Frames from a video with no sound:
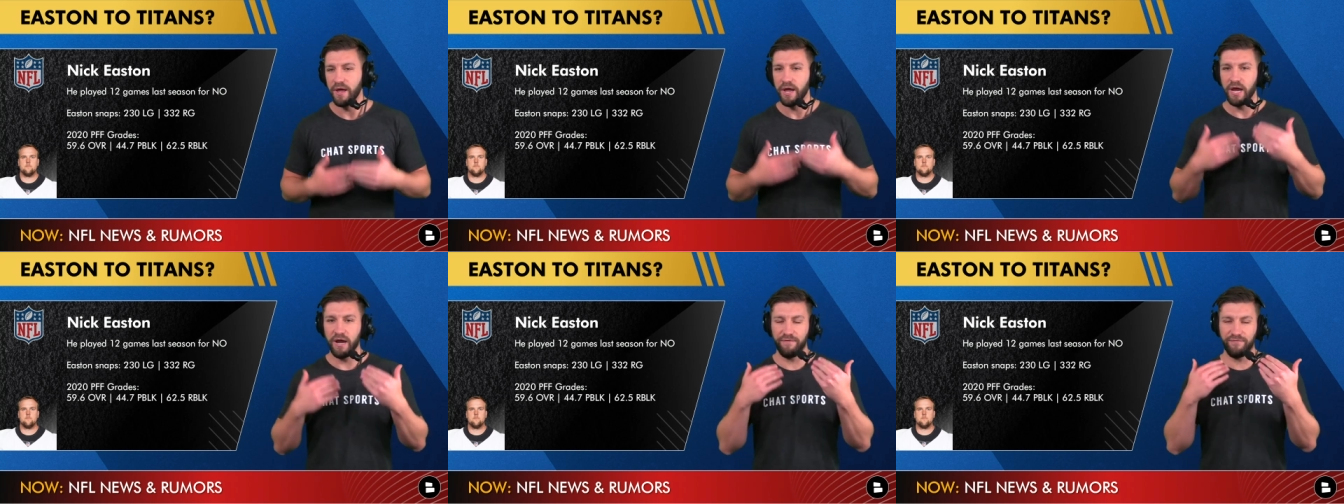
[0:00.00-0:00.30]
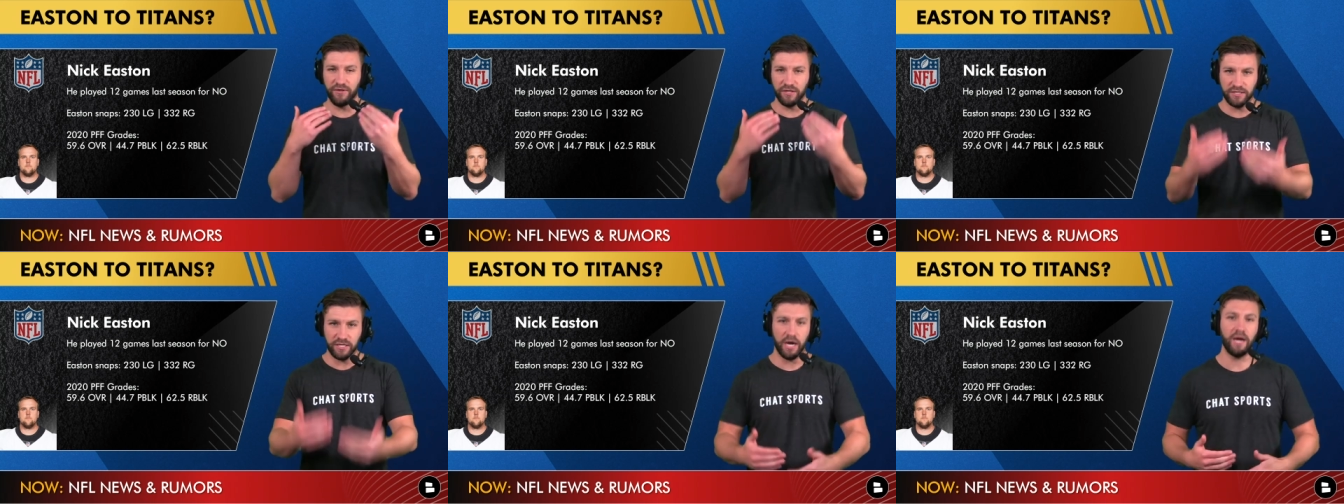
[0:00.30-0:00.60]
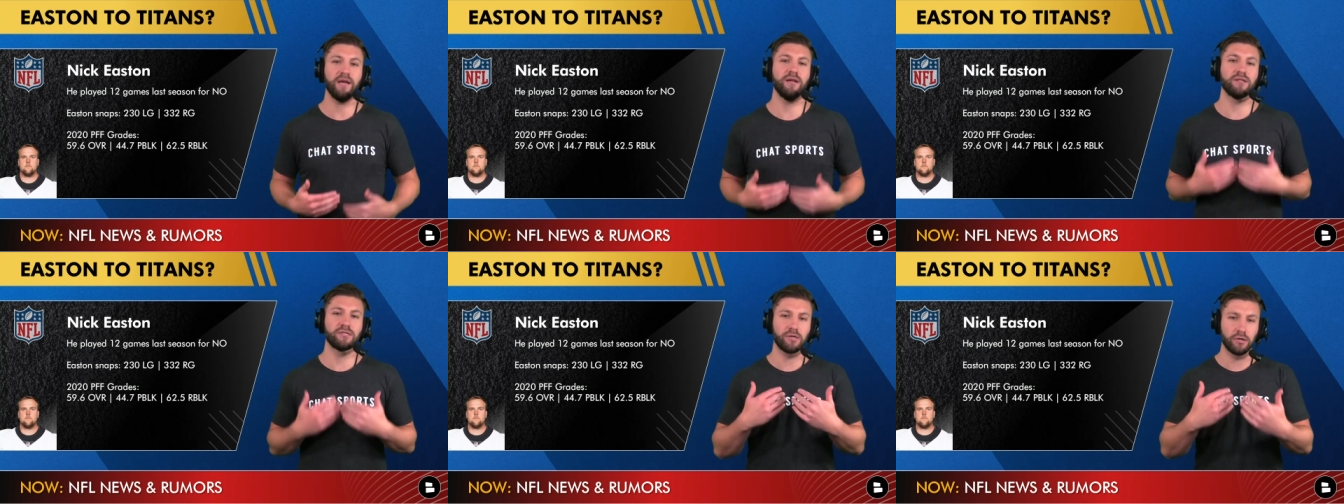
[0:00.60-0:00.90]
if the
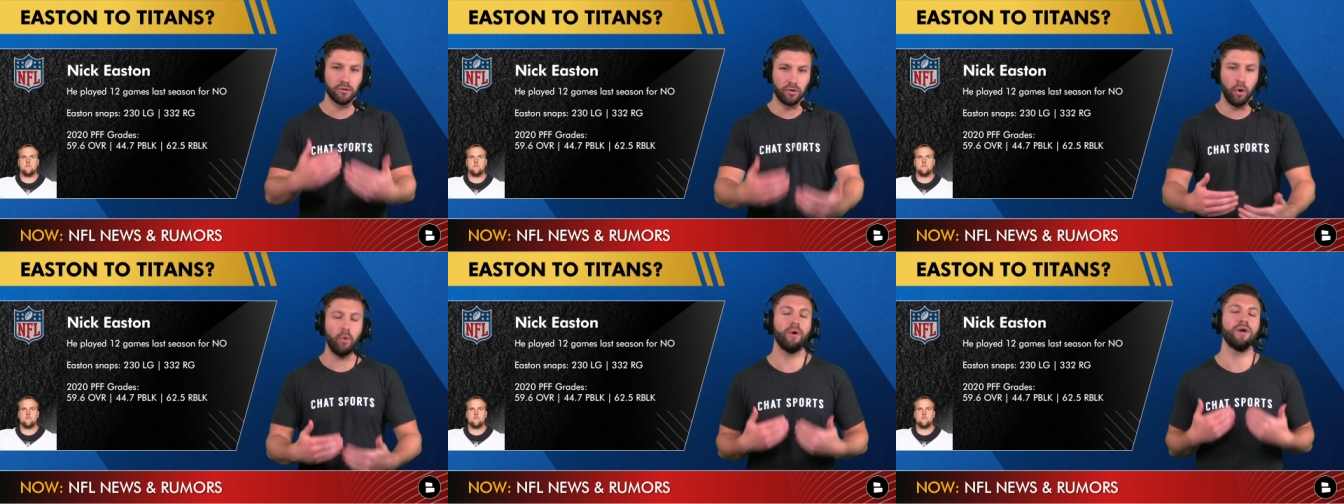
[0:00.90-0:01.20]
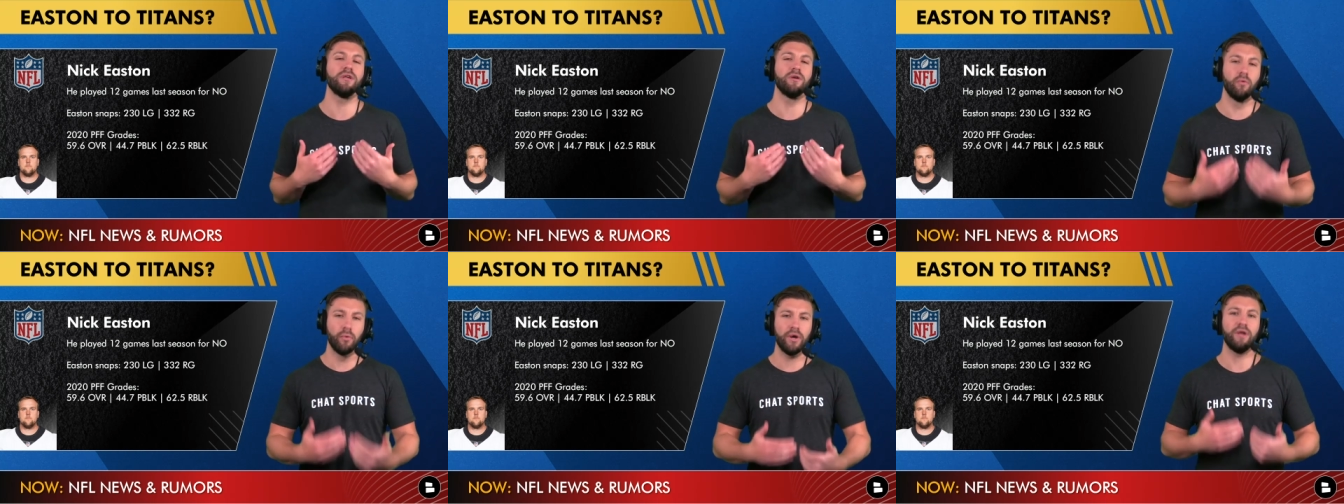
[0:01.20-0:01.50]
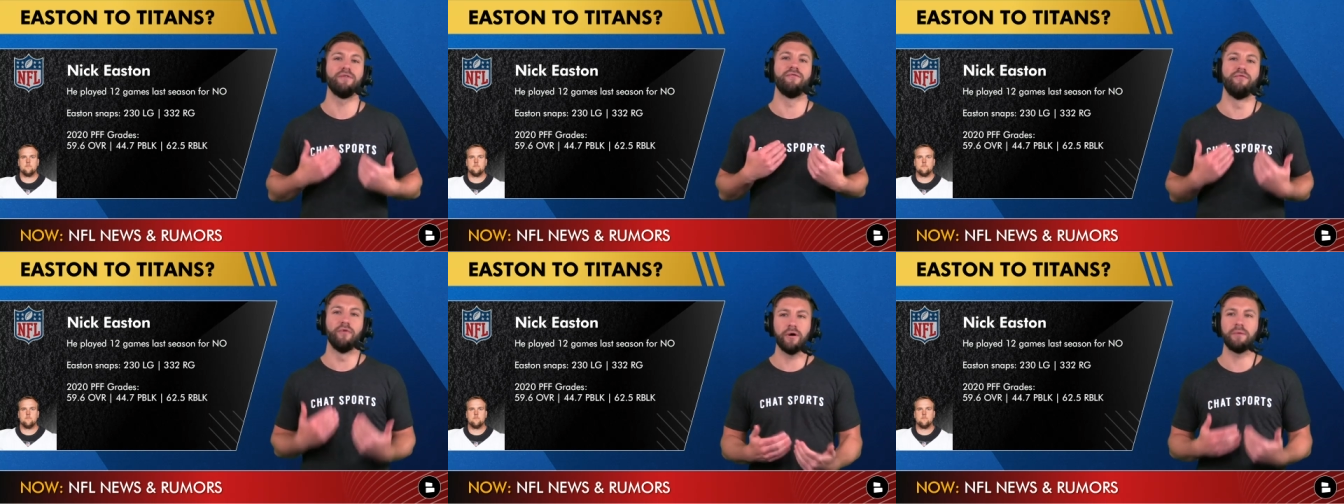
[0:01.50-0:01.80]
Titans are going to
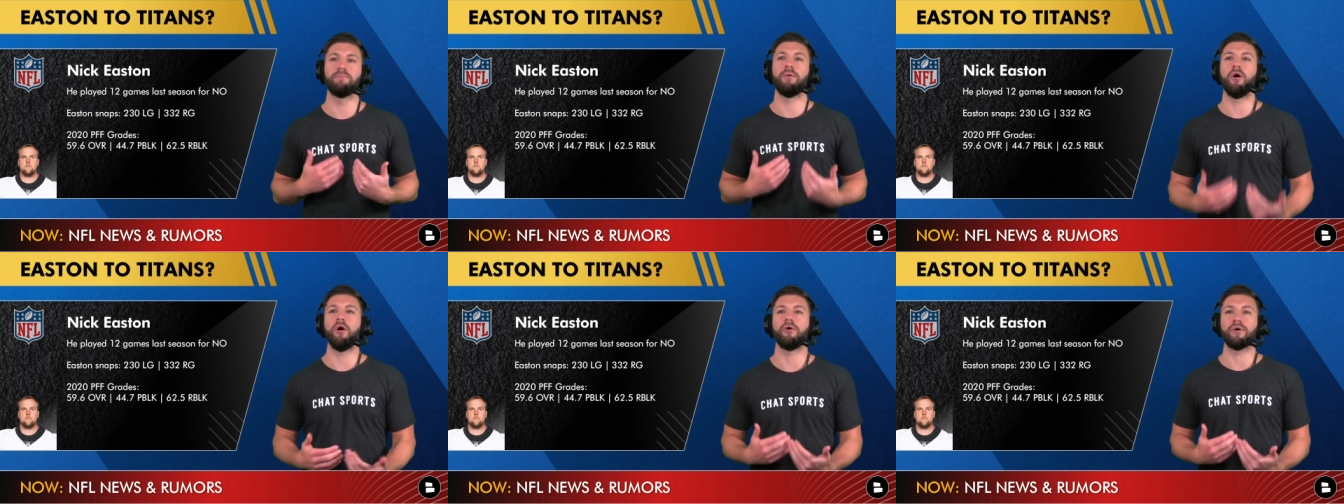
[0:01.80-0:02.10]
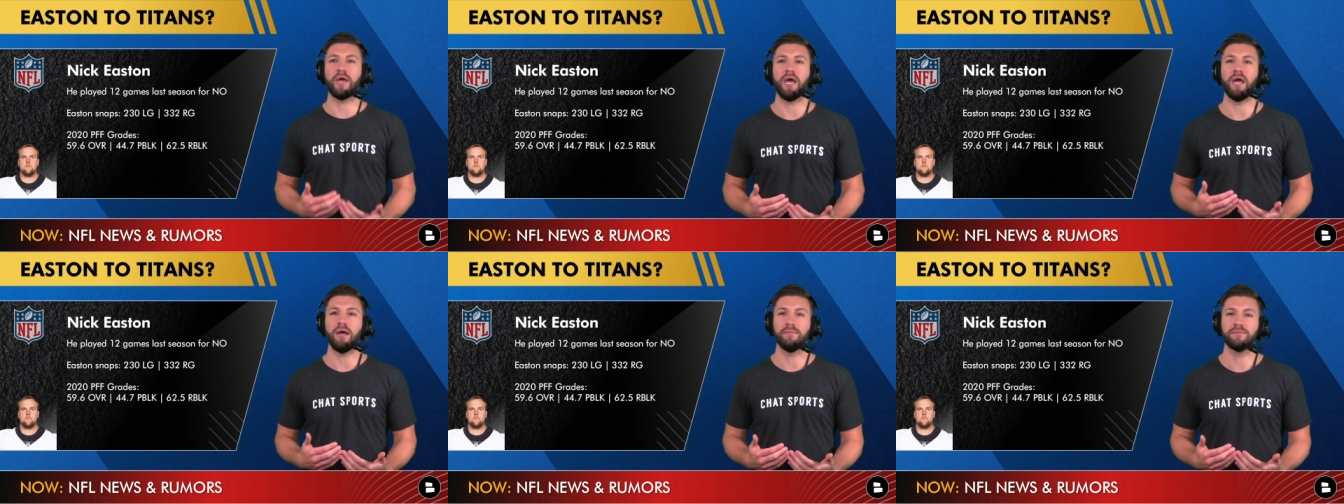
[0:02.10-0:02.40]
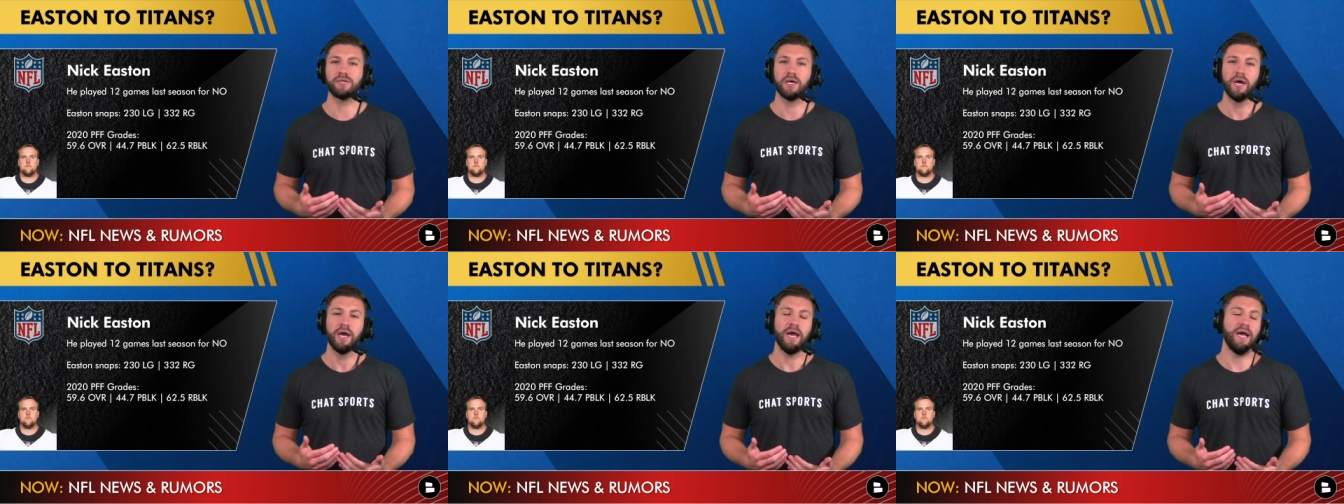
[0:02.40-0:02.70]
win football games,